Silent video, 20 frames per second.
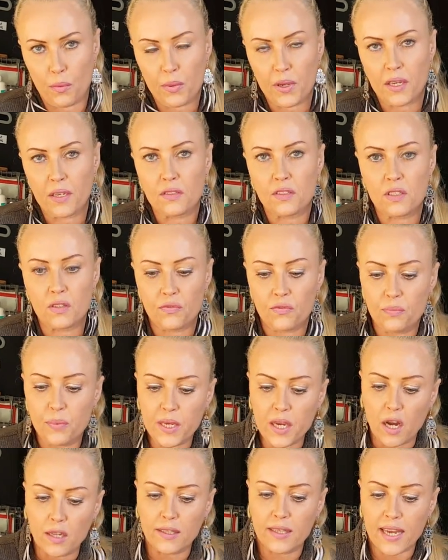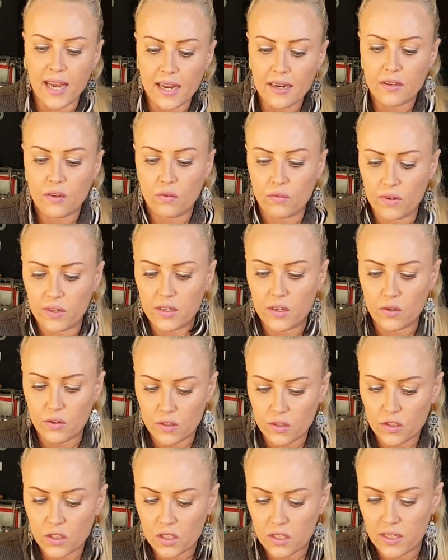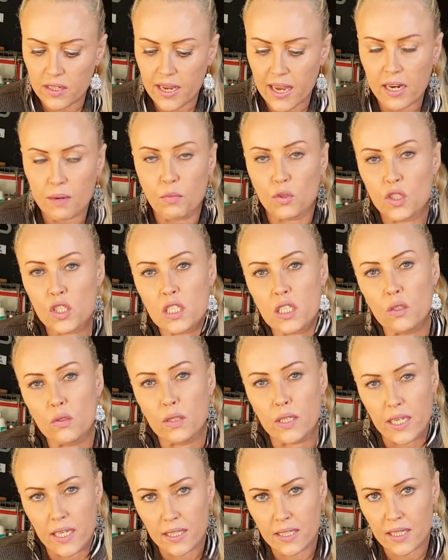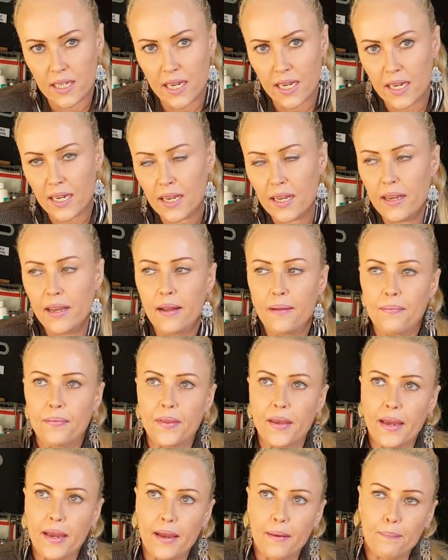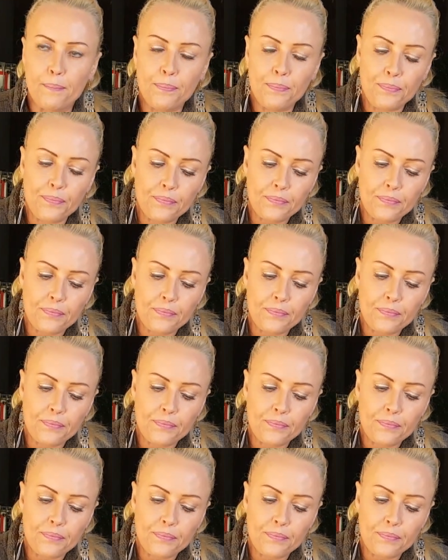Because if beyond that the animal still needs it, then